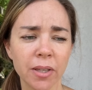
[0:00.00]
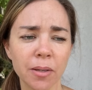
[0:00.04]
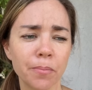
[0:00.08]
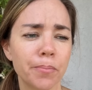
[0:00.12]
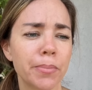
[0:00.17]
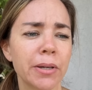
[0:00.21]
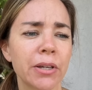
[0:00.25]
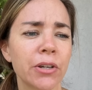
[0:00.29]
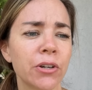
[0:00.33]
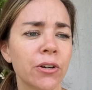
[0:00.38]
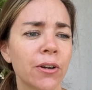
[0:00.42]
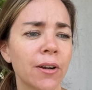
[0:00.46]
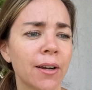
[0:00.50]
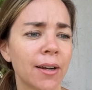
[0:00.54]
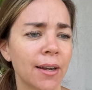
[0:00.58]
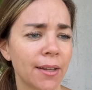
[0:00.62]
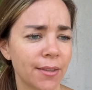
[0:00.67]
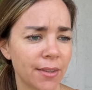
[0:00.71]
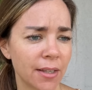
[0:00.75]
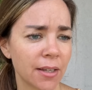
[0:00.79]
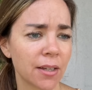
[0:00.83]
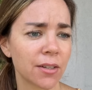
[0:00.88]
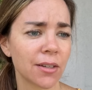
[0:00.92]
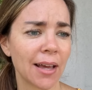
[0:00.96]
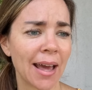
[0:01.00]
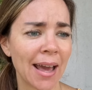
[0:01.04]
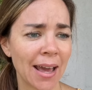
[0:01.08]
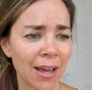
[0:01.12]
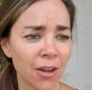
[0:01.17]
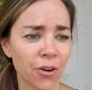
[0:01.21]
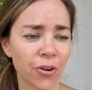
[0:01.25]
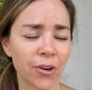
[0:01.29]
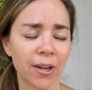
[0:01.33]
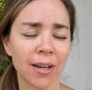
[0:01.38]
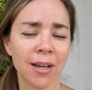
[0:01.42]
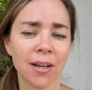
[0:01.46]
bitter and I think
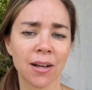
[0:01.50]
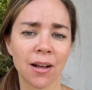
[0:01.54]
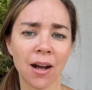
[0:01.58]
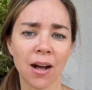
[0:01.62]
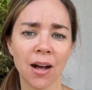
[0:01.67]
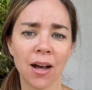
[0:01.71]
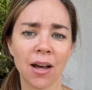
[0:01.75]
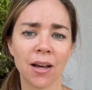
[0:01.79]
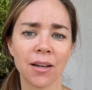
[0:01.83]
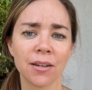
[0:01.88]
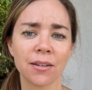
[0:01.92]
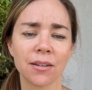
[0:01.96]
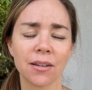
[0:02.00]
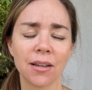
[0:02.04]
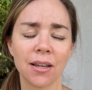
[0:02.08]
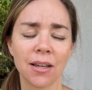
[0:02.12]
angry at God.